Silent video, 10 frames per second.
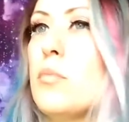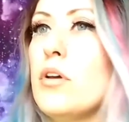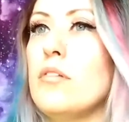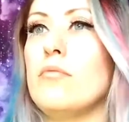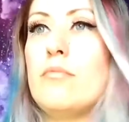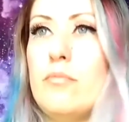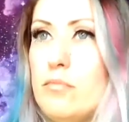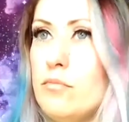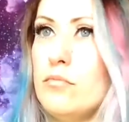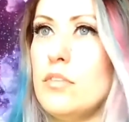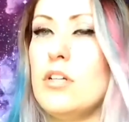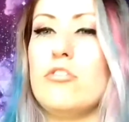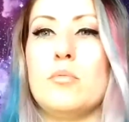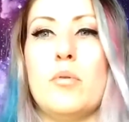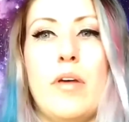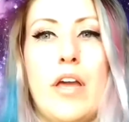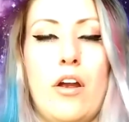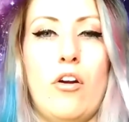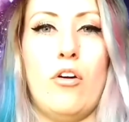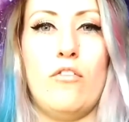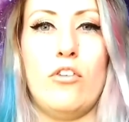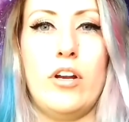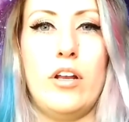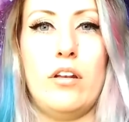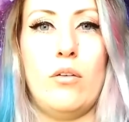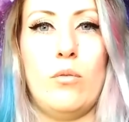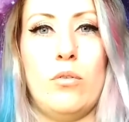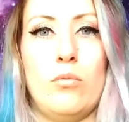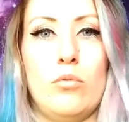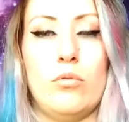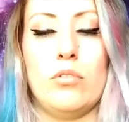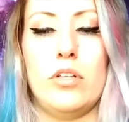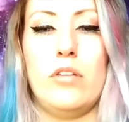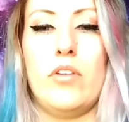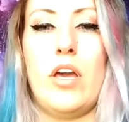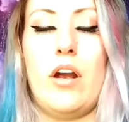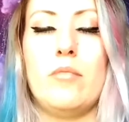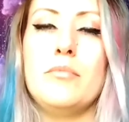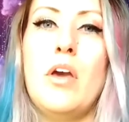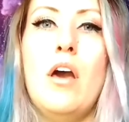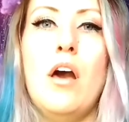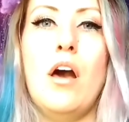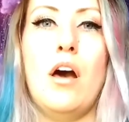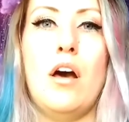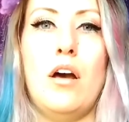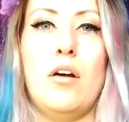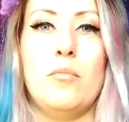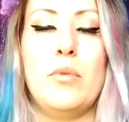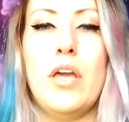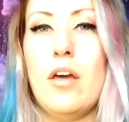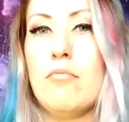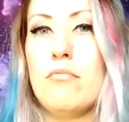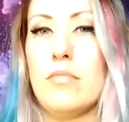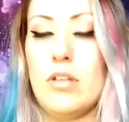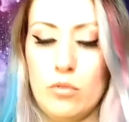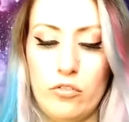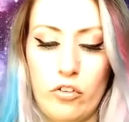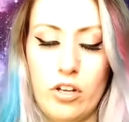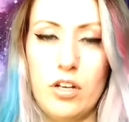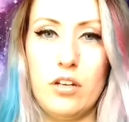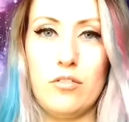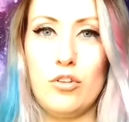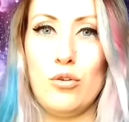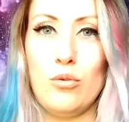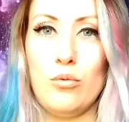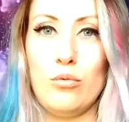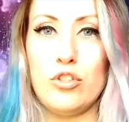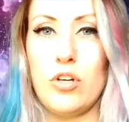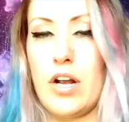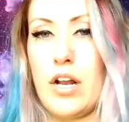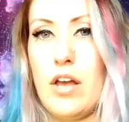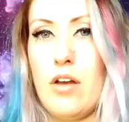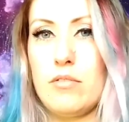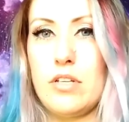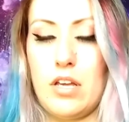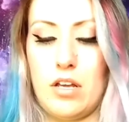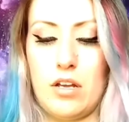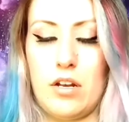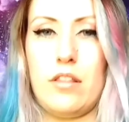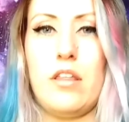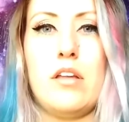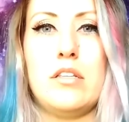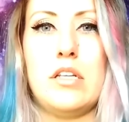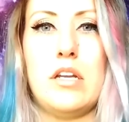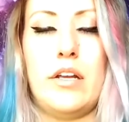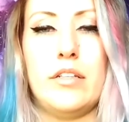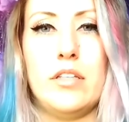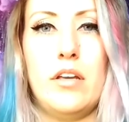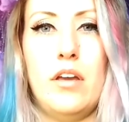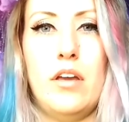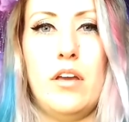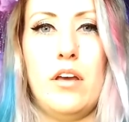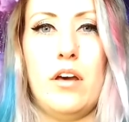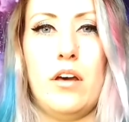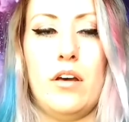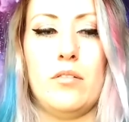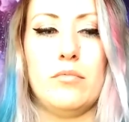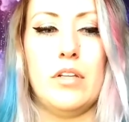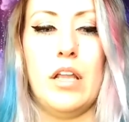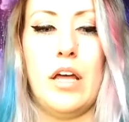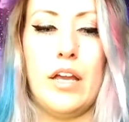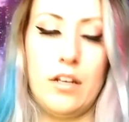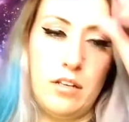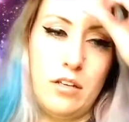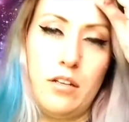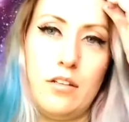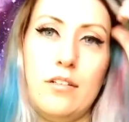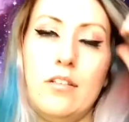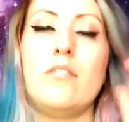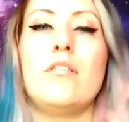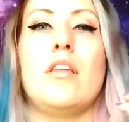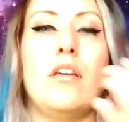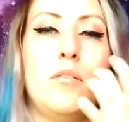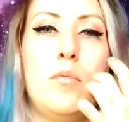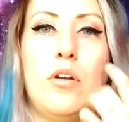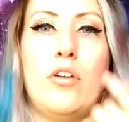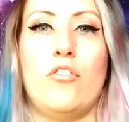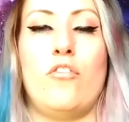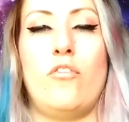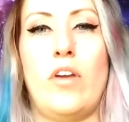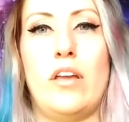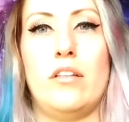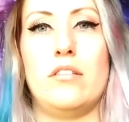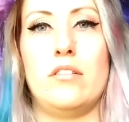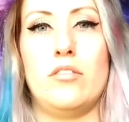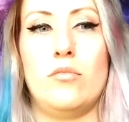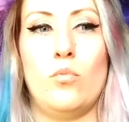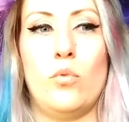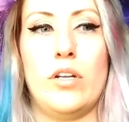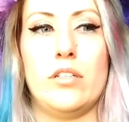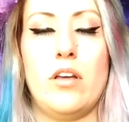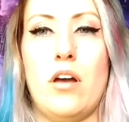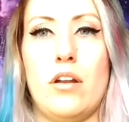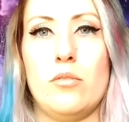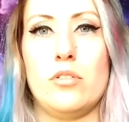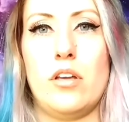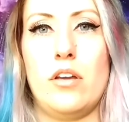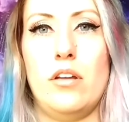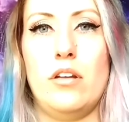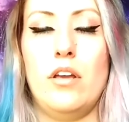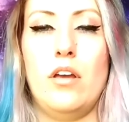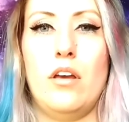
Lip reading: but I'll just put my hair over it and no one will really even care. But yeah, it was fun to try it out, and I think it's a nice light thing to put on your face when it's hot outside.